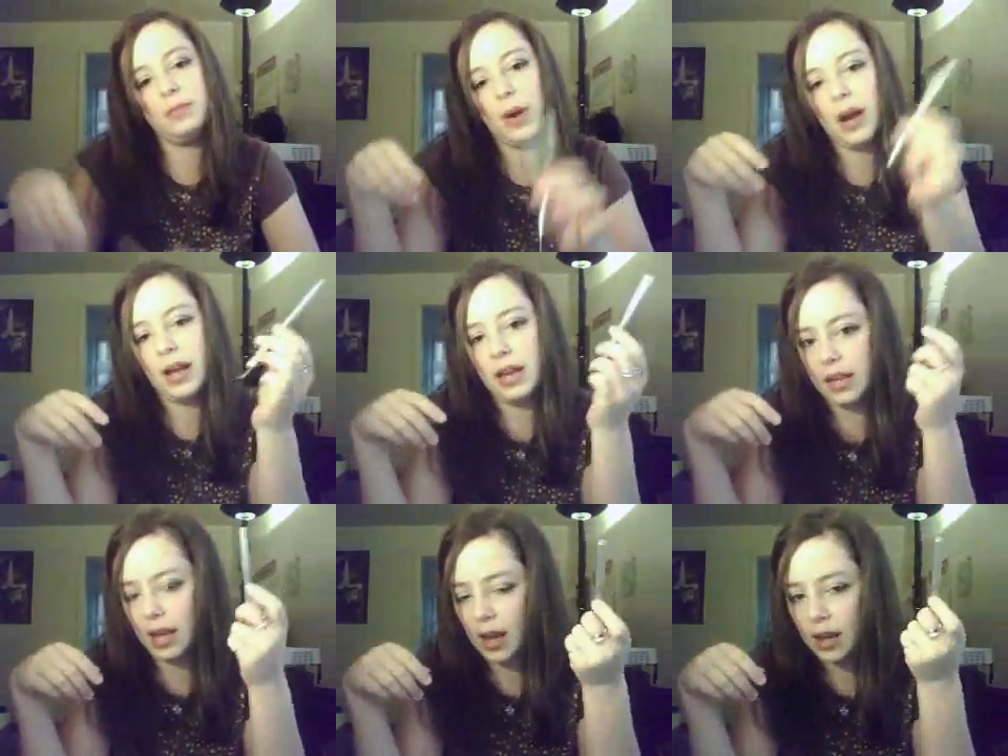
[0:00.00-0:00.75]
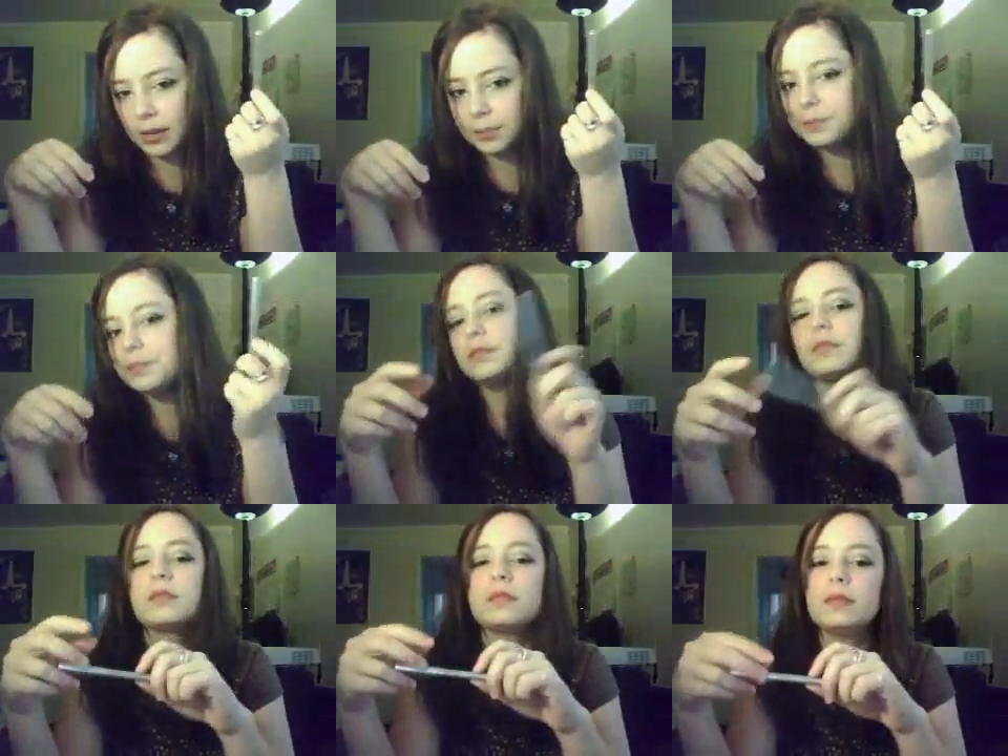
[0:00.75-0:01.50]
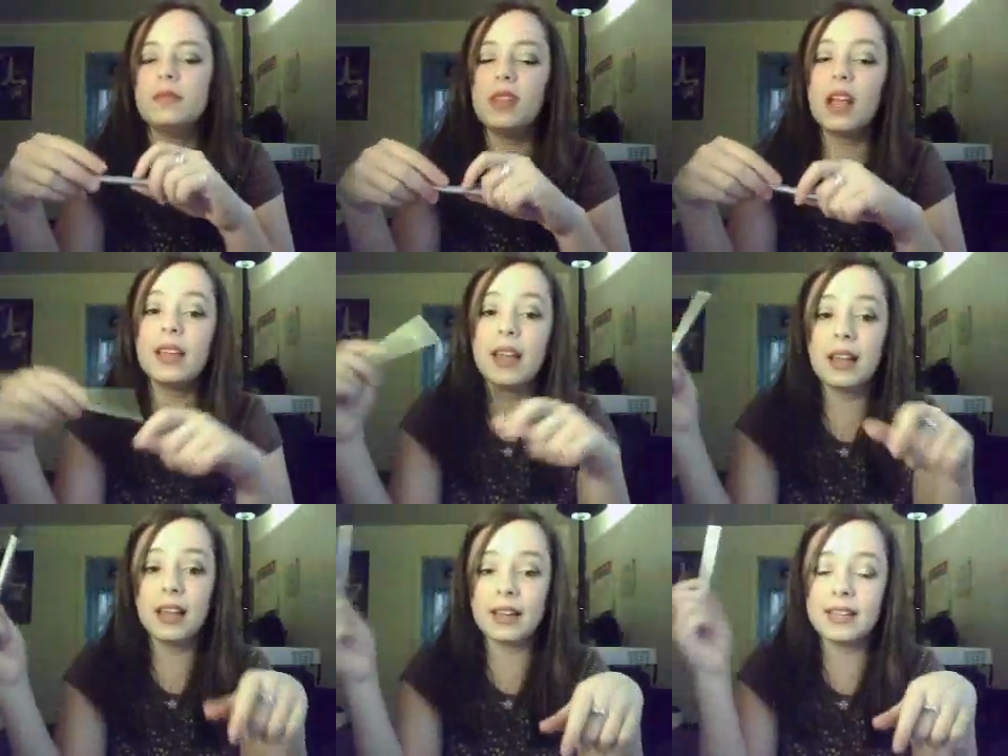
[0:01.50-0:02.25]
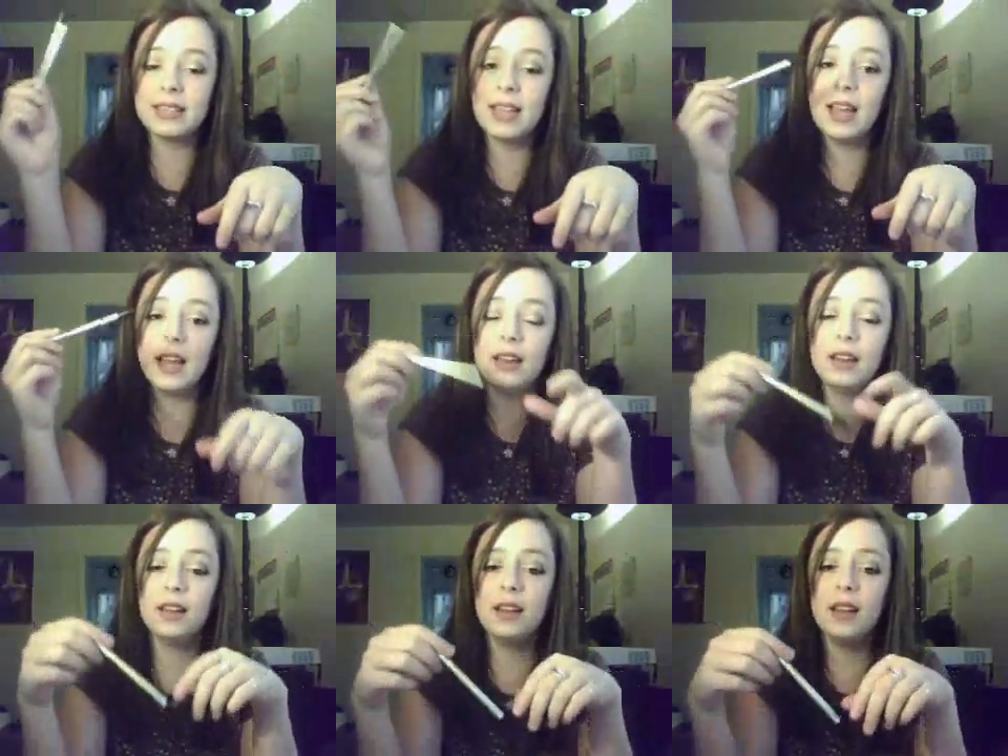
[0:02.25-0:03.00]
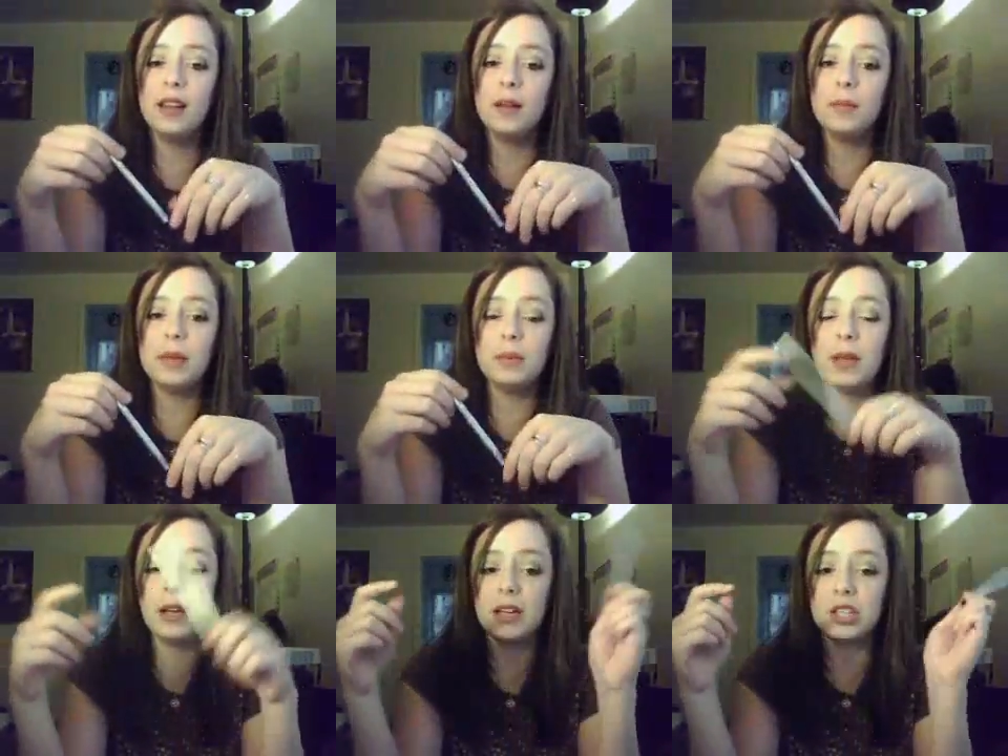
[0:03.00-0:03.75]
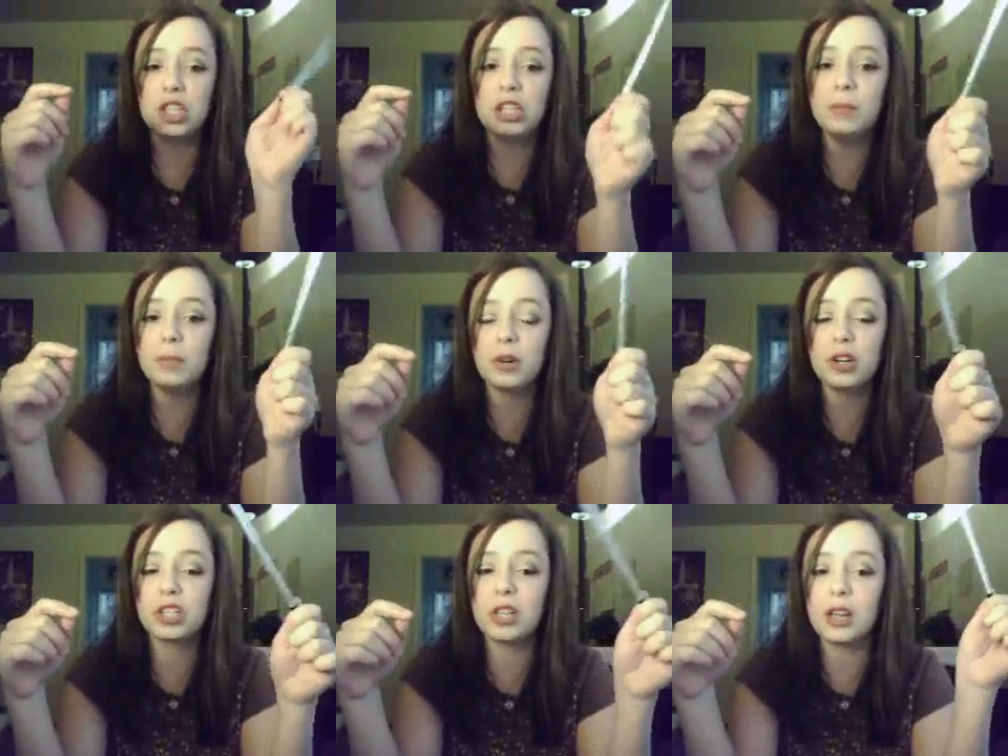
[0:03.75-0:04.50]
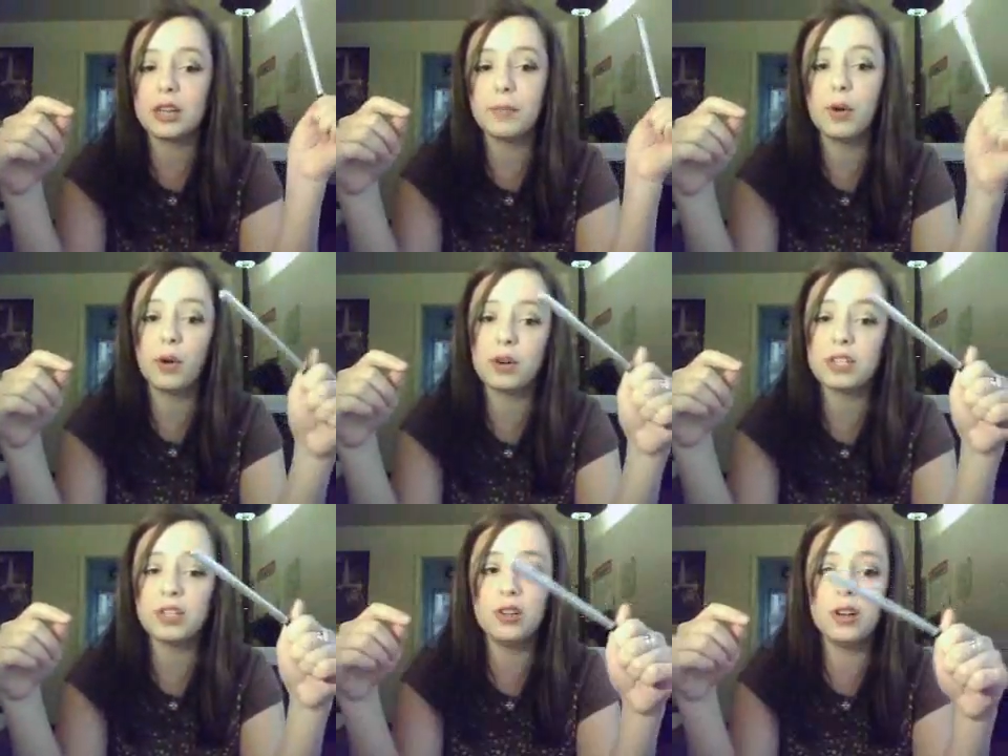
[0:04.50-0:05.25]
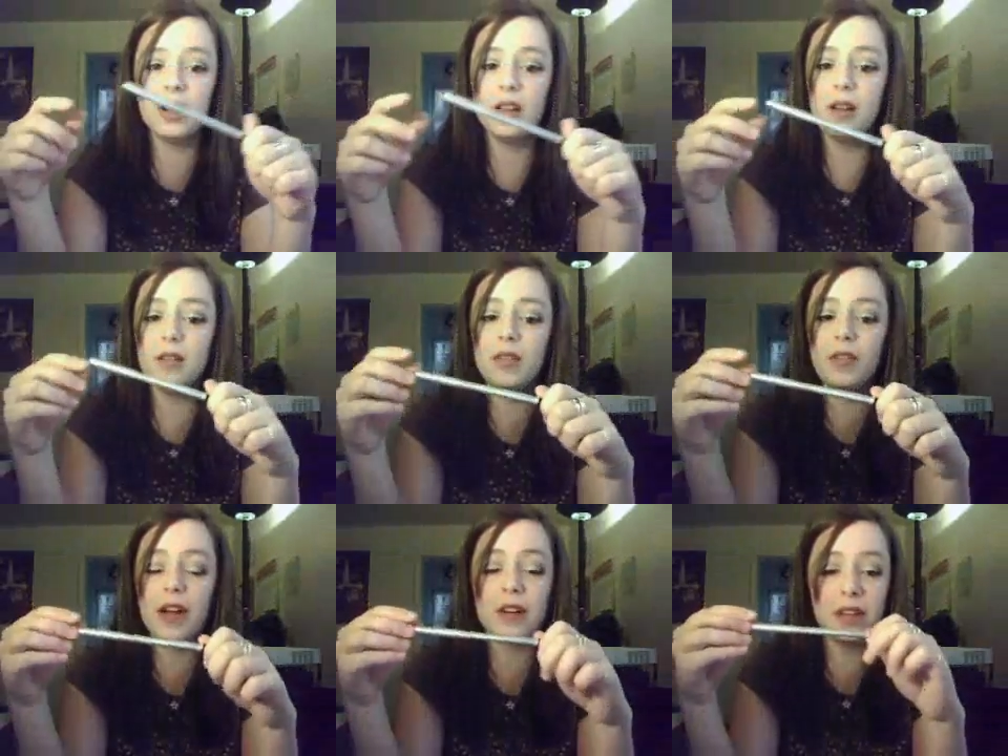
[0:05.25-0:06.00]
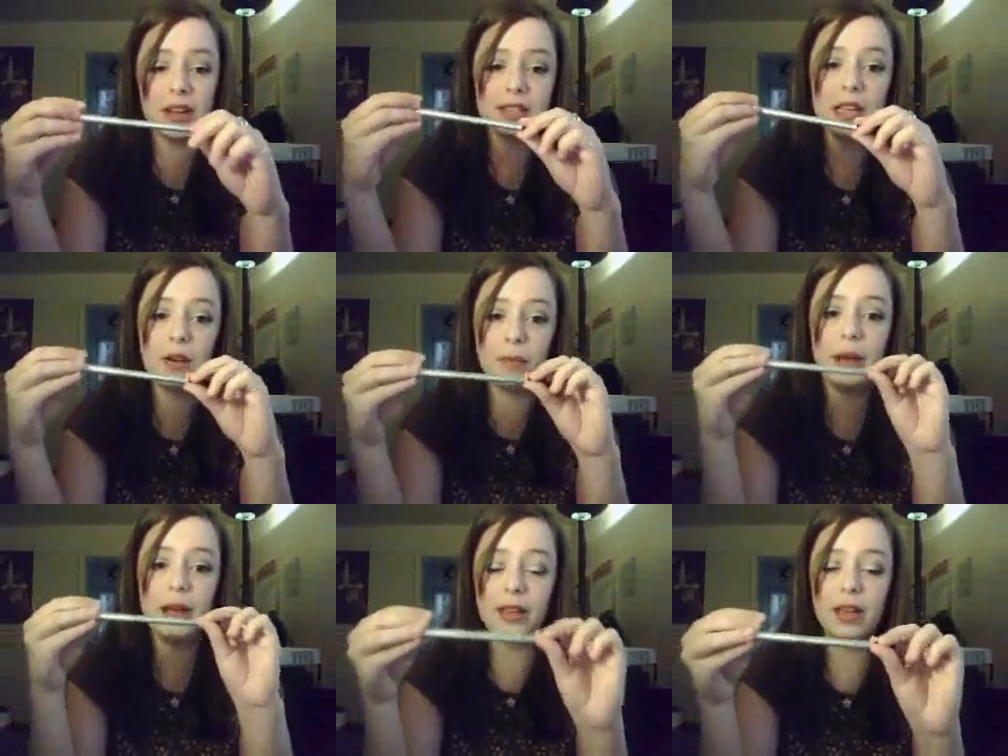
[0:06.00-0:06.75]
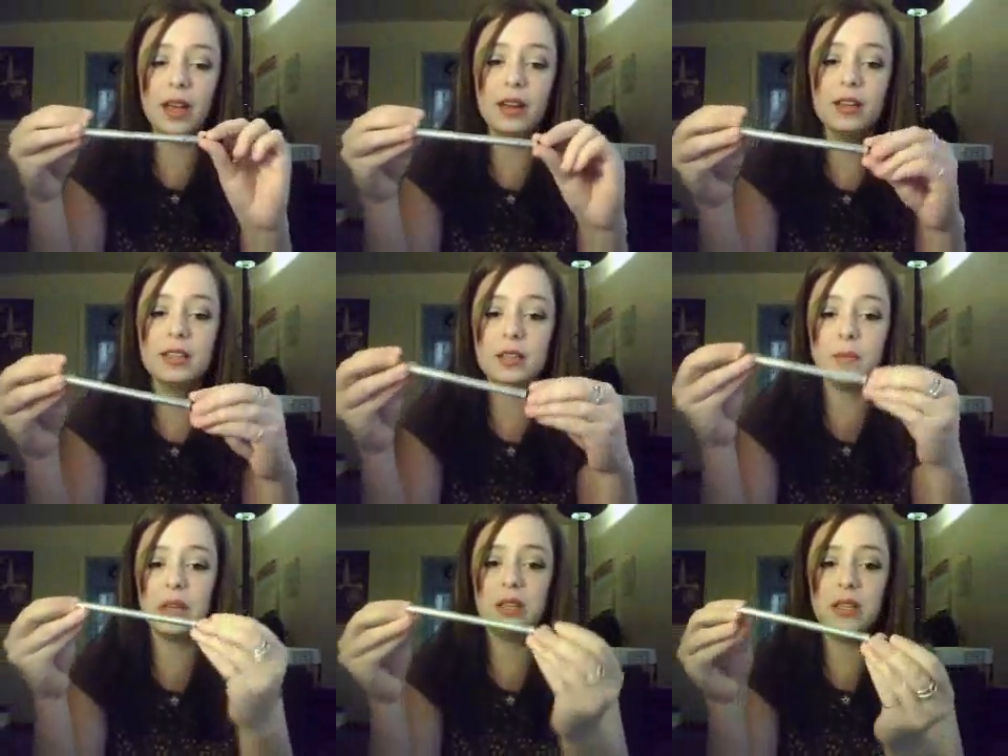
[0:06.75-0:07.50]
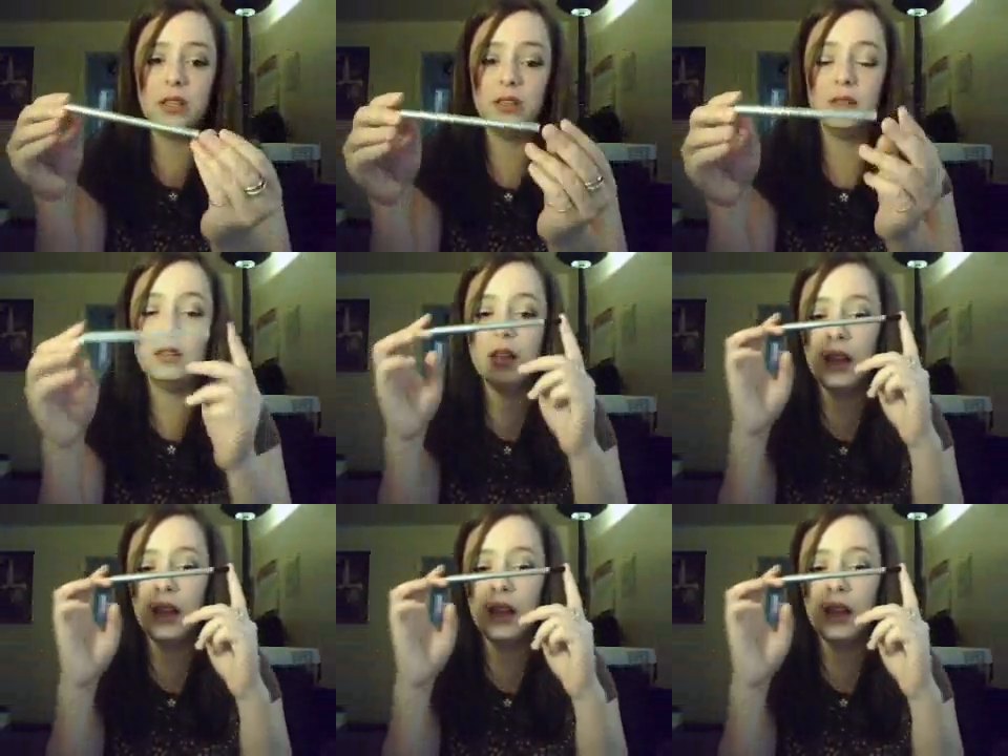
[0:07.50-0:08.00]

buy it again. Again, like I said, me being a cheap person, a poor student, the fact that I say I would buy it again is a big deal.